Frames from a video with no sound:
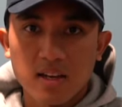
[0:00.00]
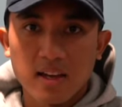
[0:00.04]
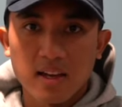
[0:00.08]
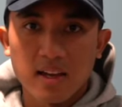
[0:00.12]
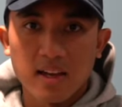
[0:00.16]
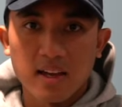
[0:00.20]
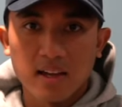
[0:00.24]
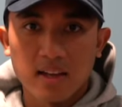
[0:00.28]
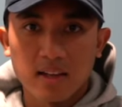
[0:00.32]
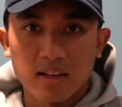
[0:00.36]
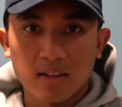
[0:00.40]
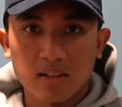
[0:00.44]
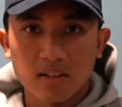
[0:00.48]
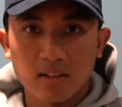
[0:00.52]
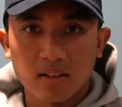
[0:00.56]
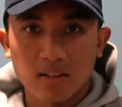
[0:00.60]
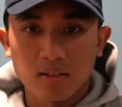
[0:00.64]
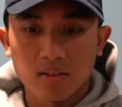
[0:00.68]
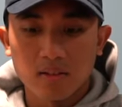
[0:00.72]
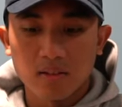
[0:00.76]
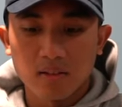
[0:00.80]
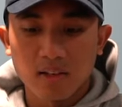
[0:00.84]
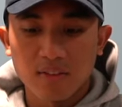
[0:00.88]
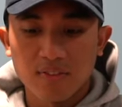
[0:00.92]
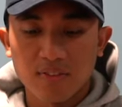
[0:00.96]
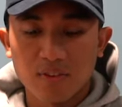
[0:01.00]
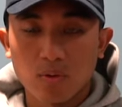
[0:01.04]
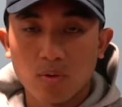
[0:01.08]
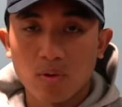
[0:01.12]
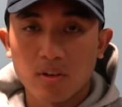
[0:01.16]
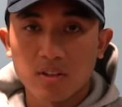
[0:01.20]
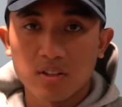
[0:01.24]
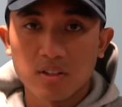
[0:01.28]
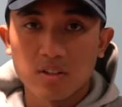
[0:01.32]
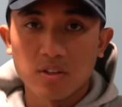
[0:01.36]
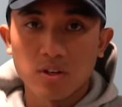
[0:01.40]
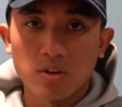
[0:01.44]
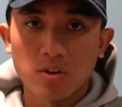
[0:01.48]
And if you
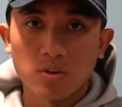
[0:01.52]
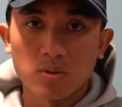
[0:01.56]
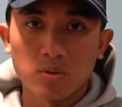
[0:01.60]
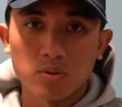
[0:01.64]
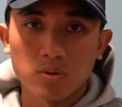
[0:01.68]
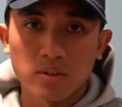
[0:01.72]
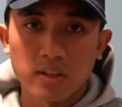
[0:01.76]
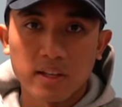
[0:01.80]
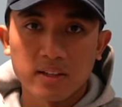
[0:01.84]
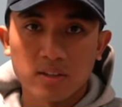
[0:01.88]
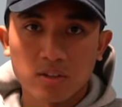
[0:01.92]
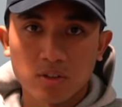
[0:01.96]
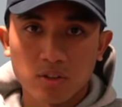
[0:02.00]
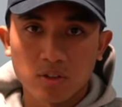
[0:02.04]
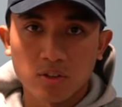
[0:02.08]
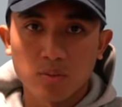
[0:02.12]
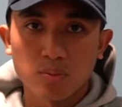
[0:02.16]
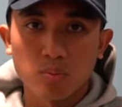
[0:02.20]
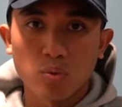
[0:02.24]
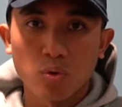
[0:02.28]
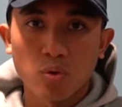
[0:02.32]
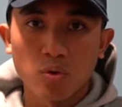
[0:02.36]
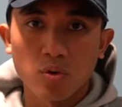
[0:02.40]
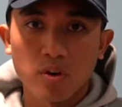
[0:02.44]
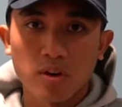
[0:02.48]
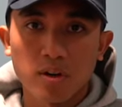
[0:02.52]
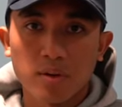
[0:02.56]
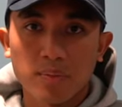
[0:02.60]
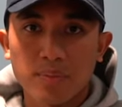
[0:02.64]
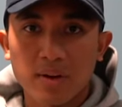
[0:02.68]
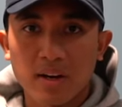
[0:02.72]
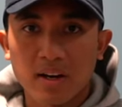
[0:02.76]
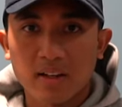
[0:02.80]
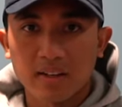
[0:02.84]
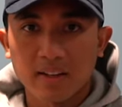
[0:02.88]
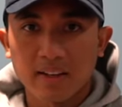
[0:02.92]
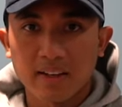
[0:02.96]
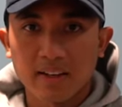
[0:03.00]
want to know and learn more
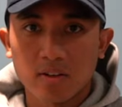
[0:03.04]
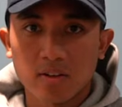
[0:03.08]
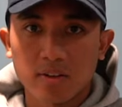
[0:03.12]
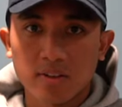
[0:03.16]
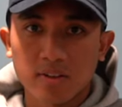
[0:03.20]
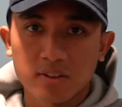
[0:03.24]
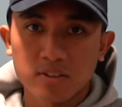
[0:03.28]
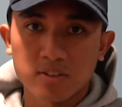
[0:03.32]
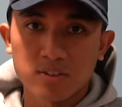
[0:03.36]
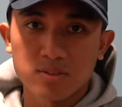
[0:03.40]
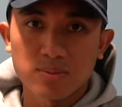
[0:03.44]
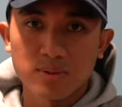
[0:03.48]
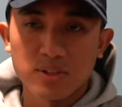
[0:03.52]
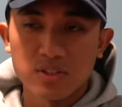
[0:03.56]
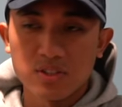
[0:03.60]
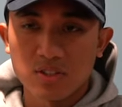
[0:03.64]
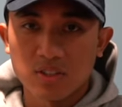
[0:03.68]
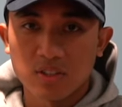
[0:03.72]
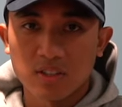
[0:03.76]
about lateral ankle sprains,